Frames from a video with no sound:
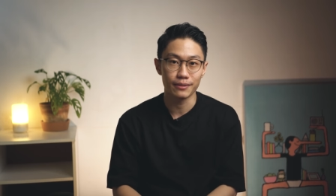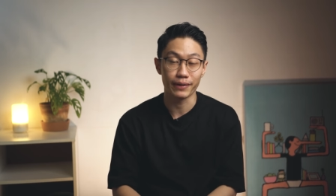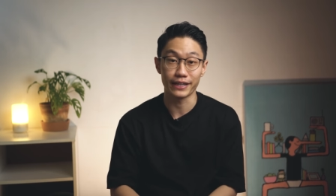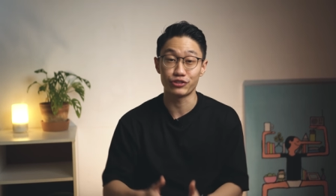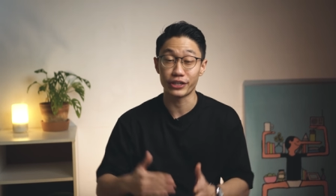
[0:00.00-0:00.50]

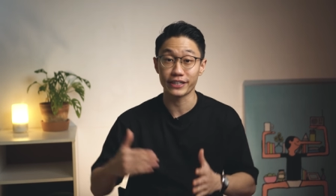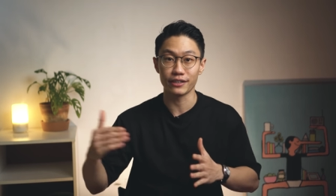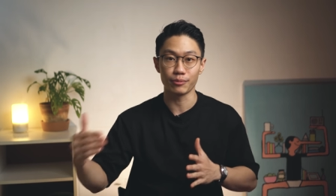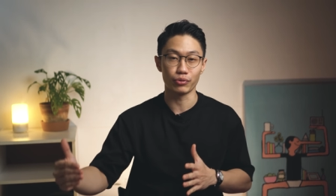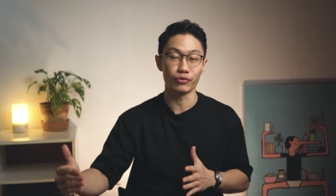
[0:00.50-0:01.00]
by
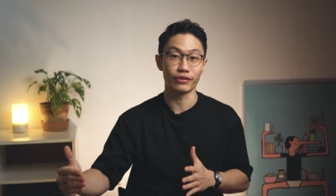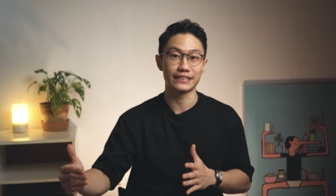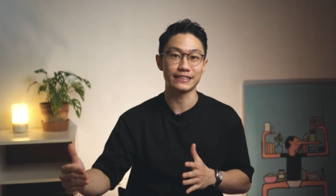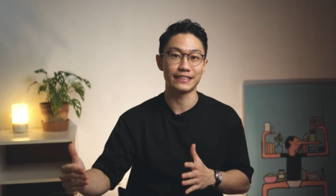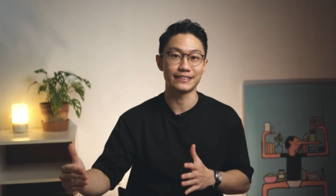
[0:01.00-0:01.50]
tracking the
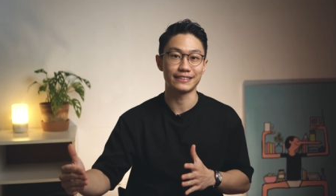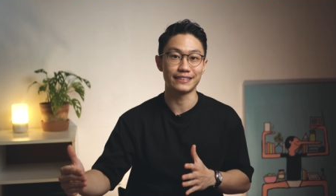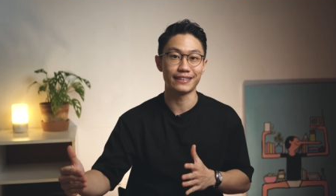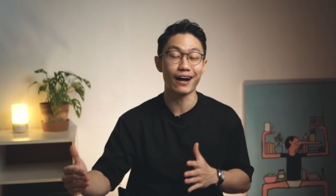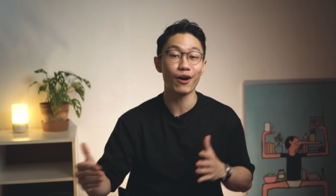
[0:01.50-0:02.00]
progress and
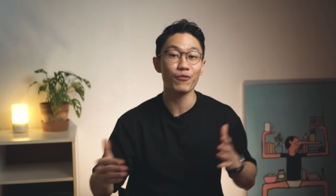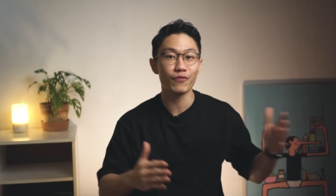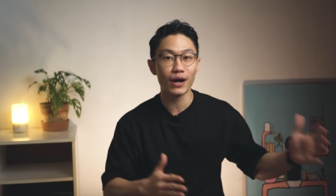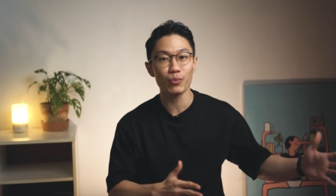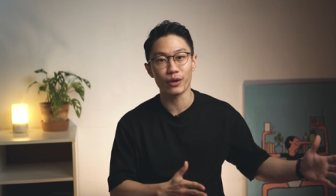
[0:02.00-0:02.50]
see how
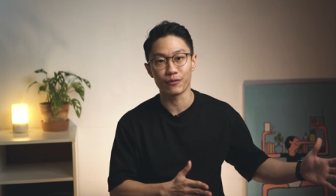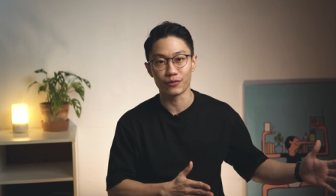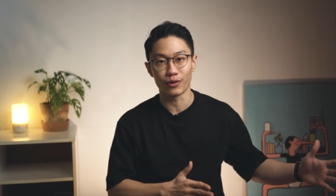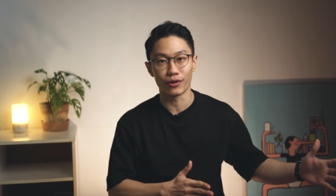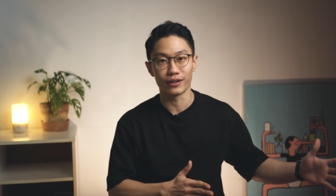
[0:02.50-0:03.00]
far we
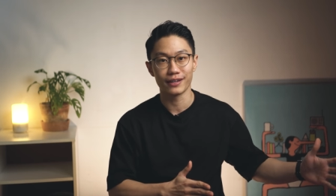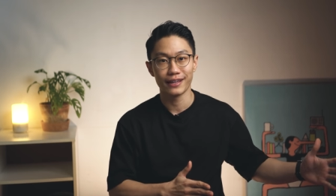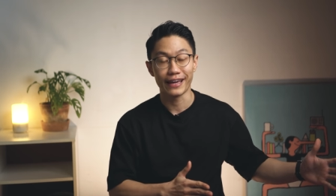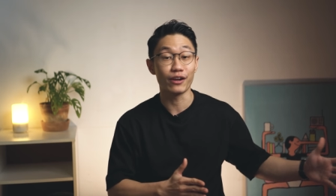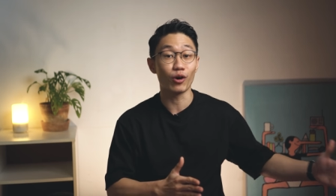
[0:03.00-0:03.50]
have gone
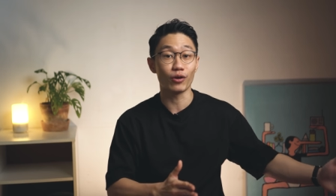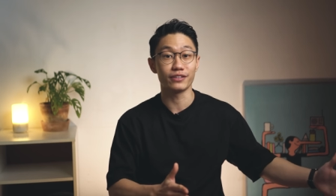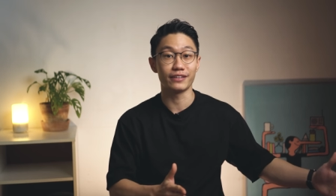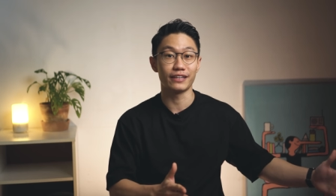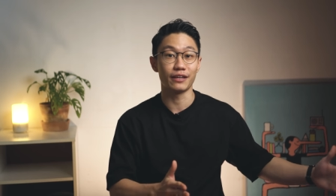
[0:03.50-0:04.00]
and
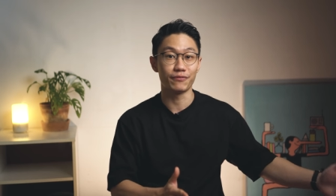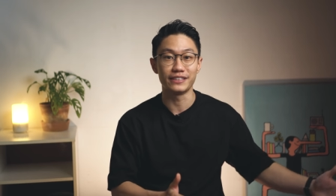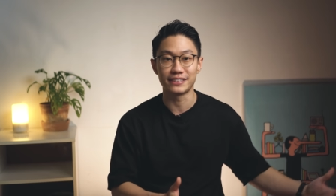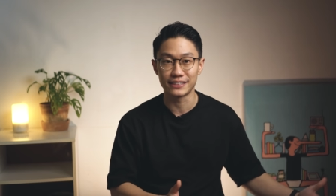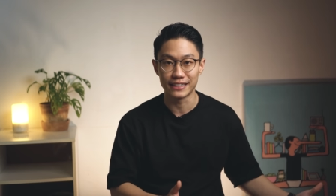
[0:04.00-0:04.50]
alter it if
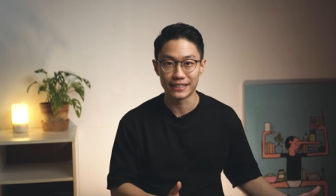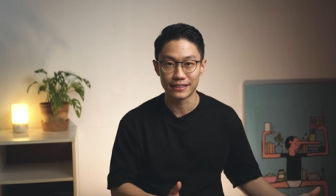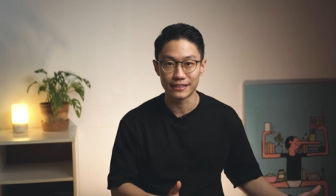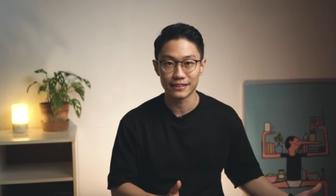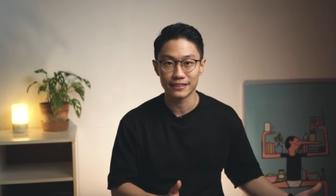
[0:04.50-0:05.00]
it's
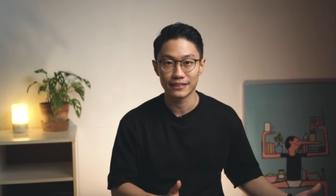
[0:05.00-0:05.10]
needed.